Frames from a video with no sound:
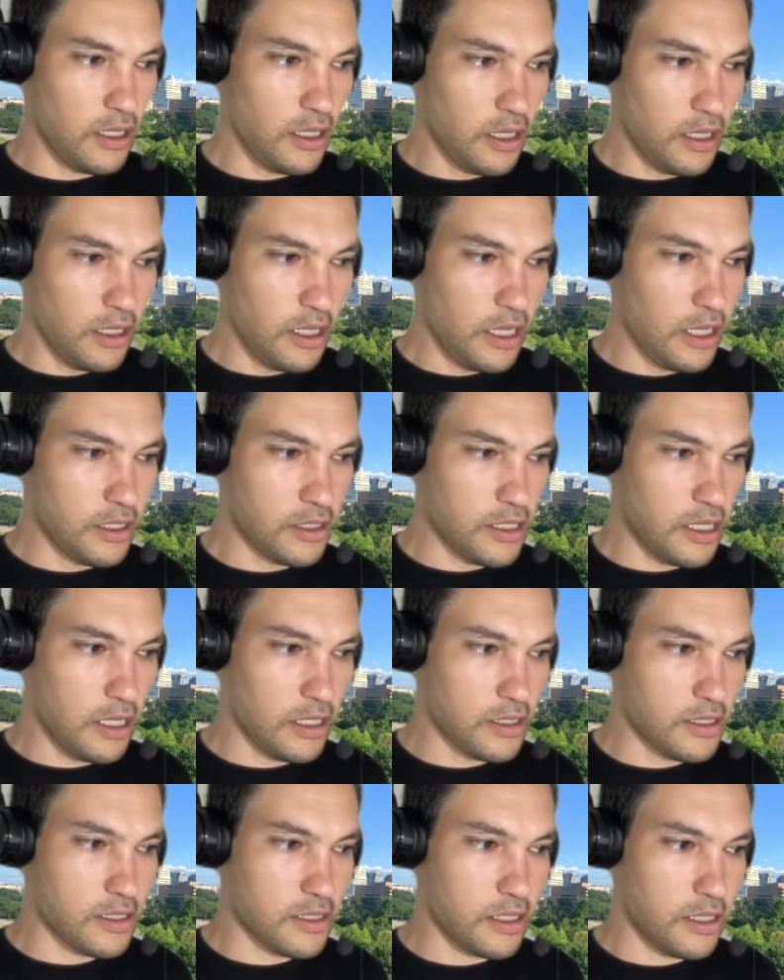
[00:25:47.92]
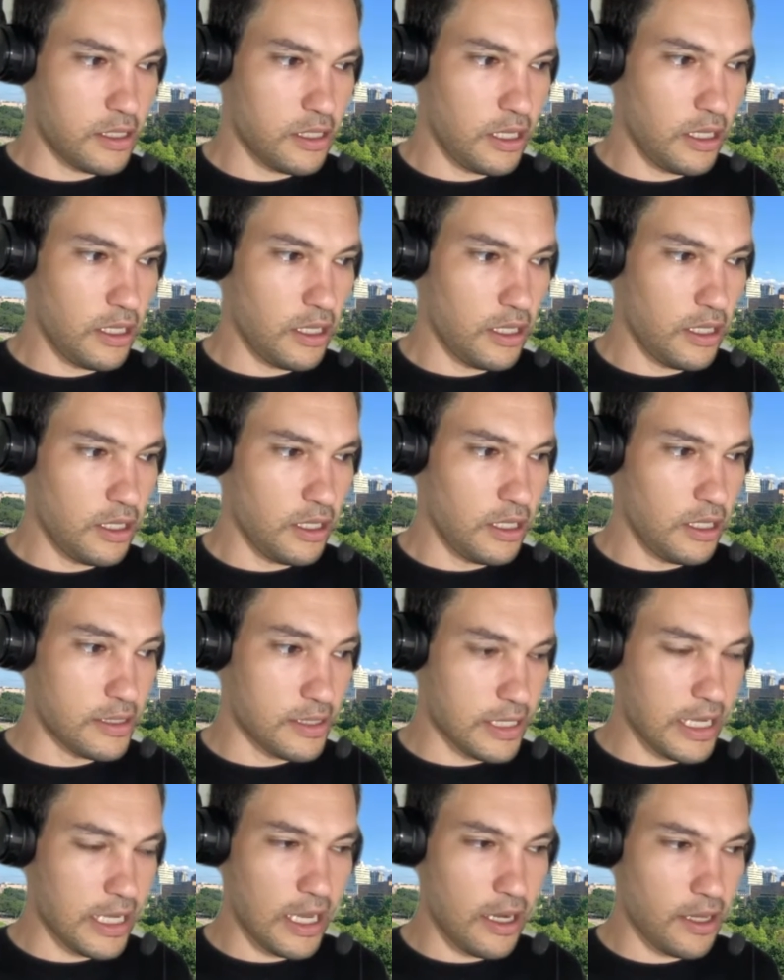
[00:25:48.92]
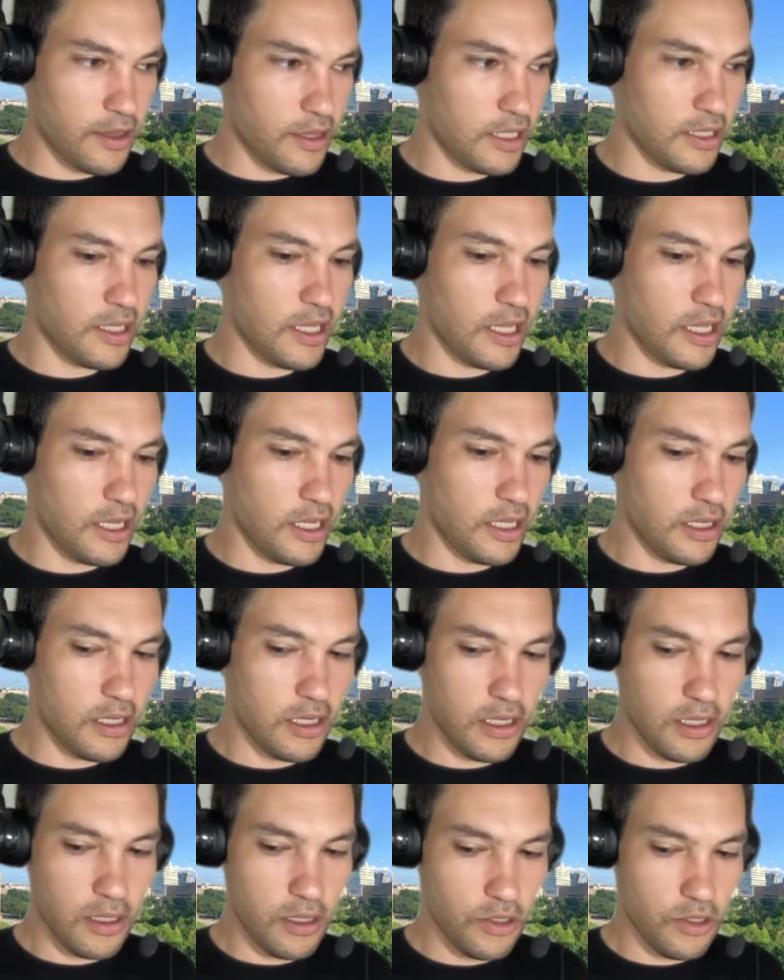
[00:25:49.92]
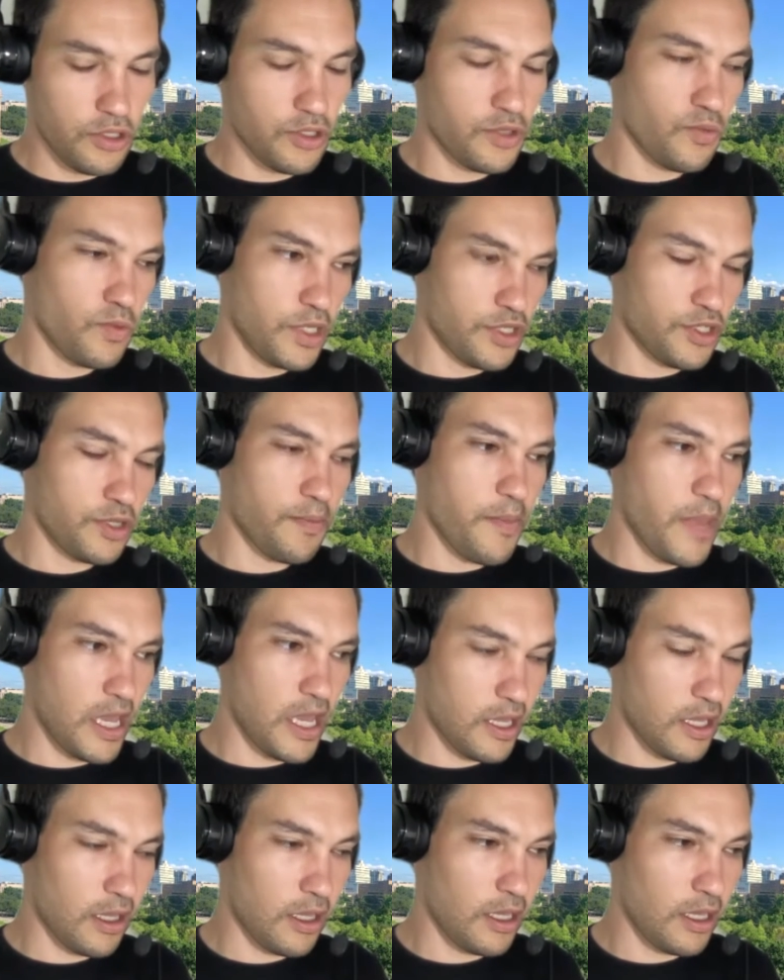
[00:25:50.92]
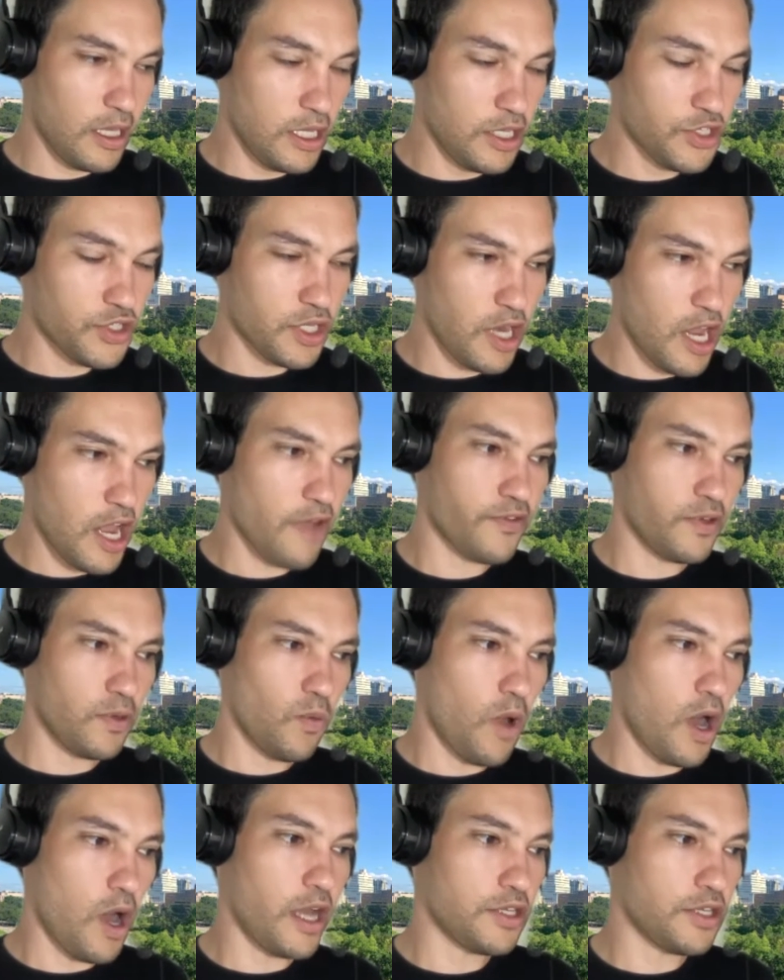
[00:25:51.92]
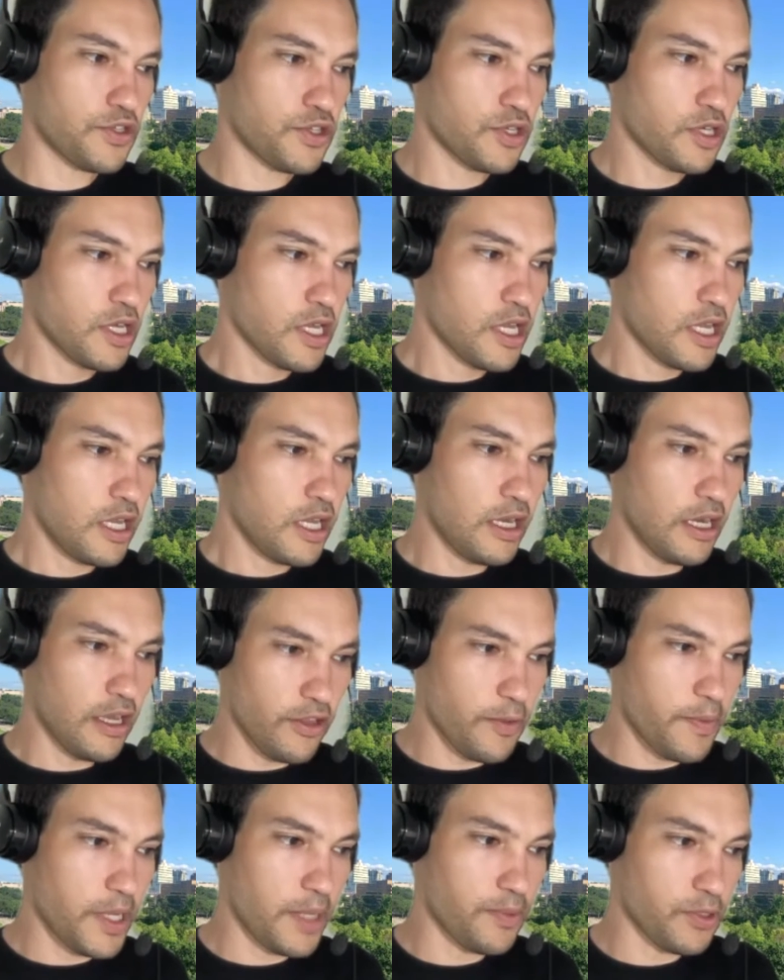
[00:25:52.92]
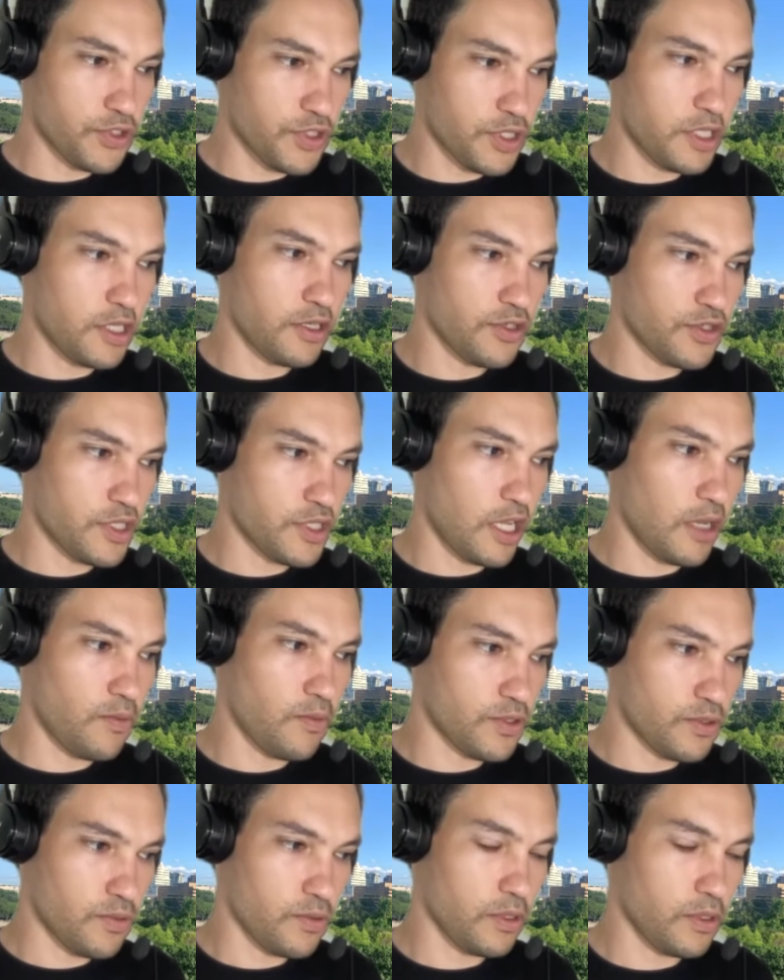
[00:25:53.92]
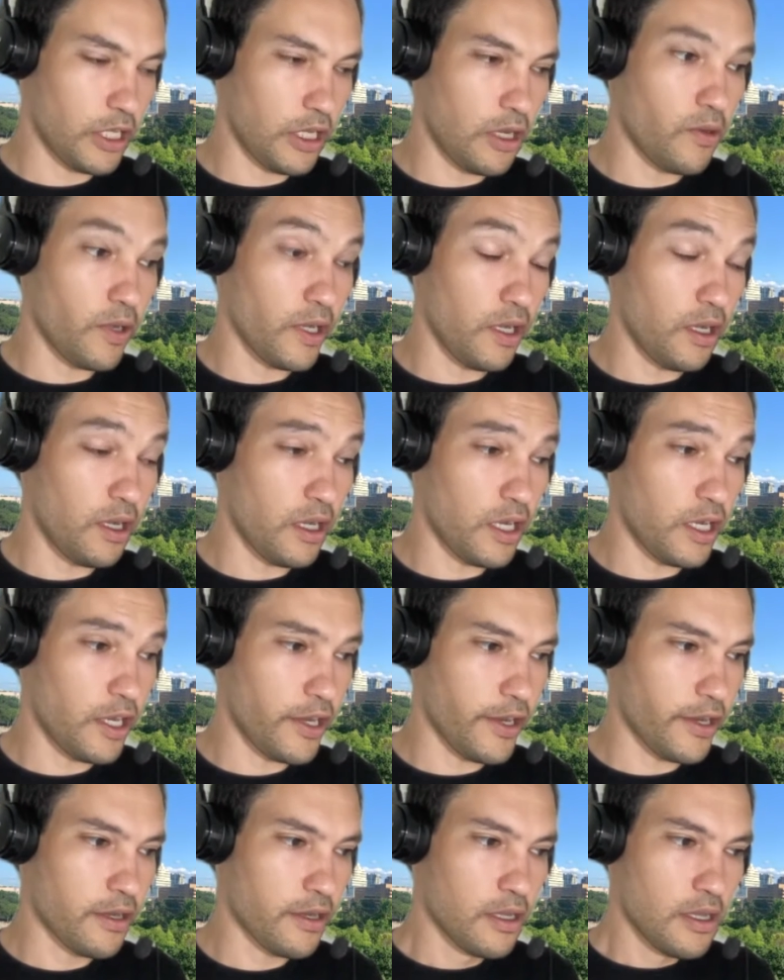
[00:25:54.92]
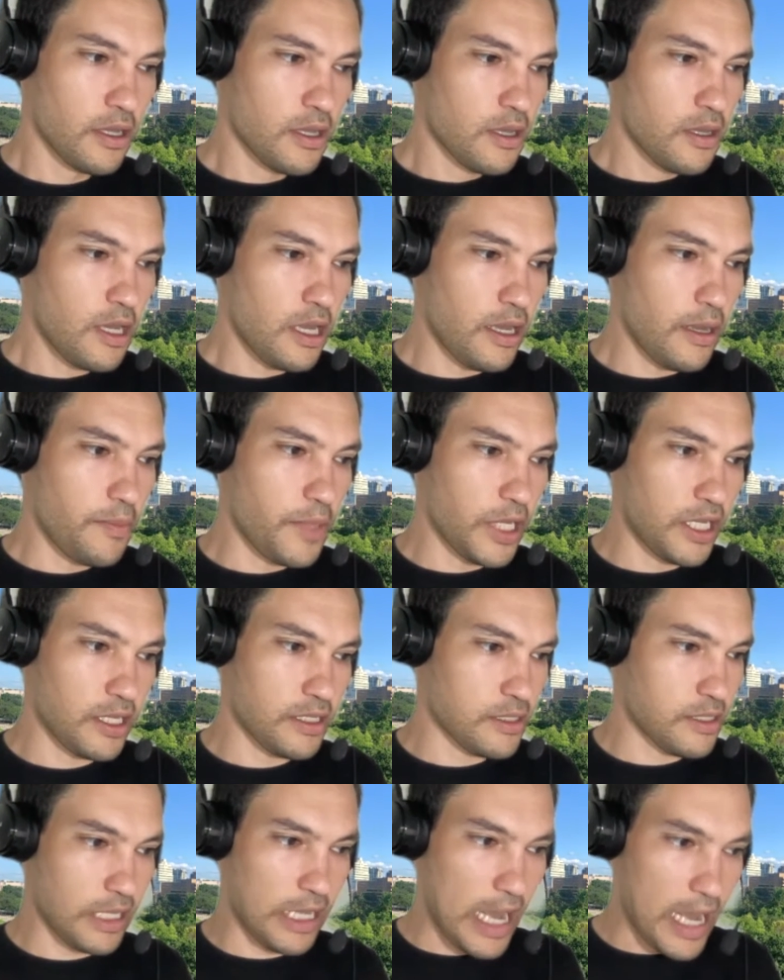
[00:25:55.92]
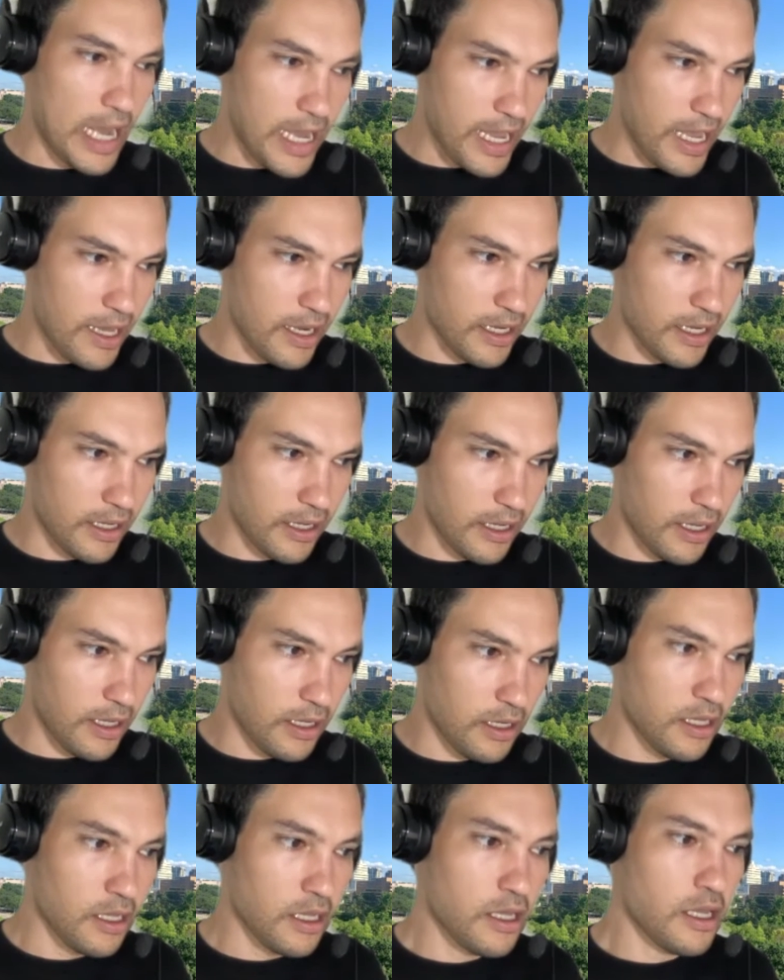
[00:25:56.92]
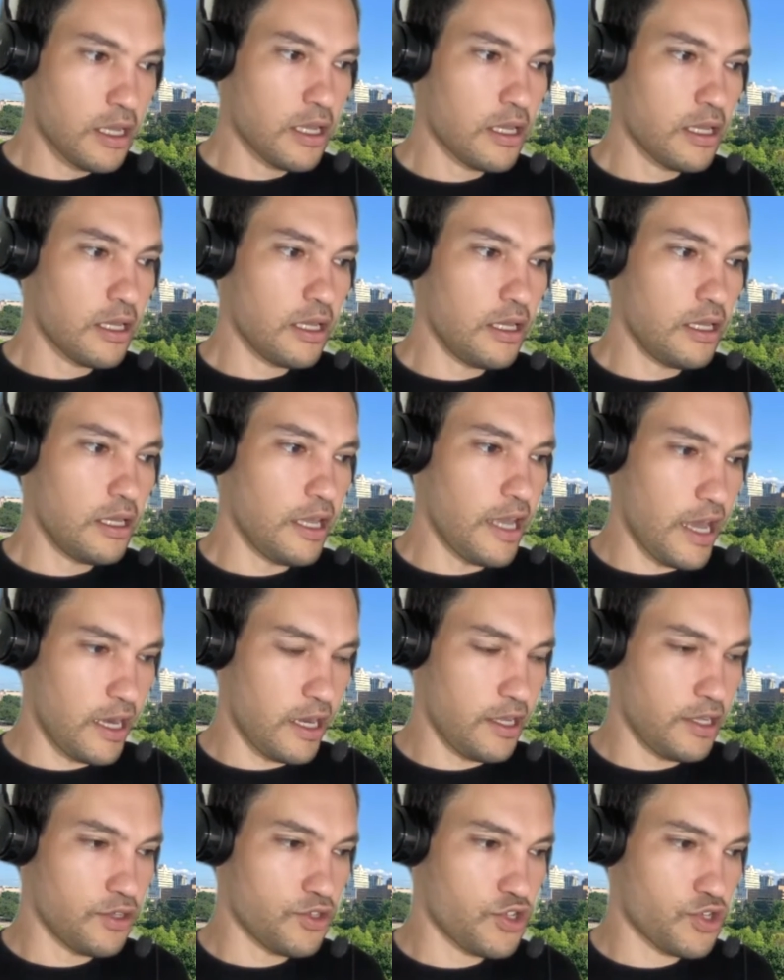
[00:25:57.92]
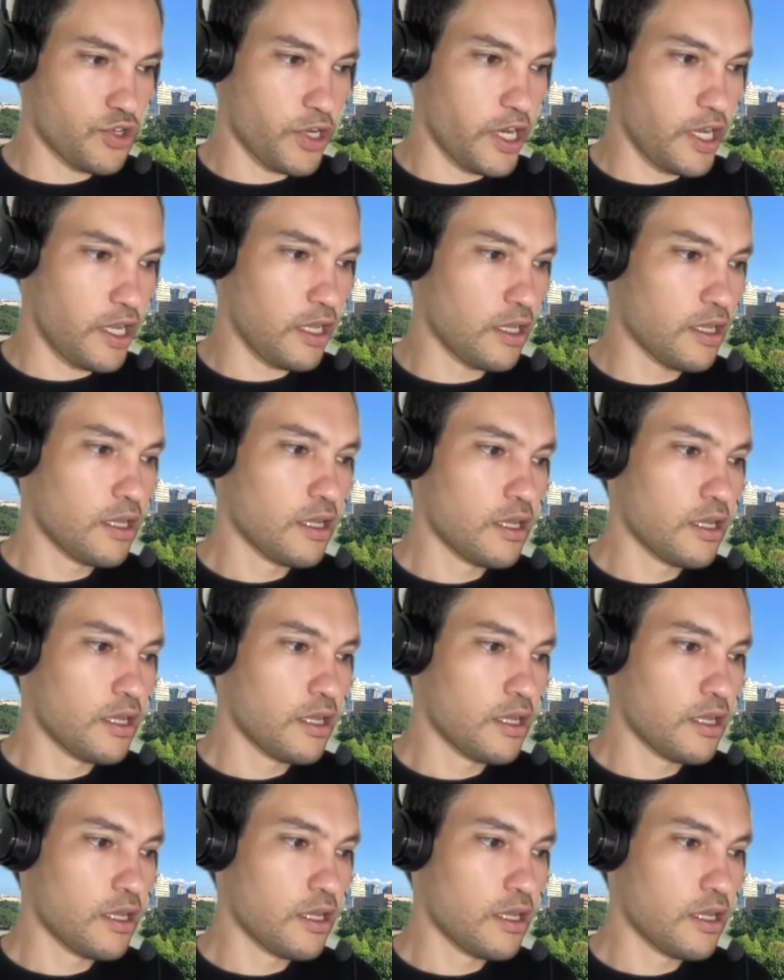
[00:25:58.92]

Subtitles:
it's the kind of thing that he should have to watch, and other people should understand what's really going on here, because the guy had a gun, he had a history,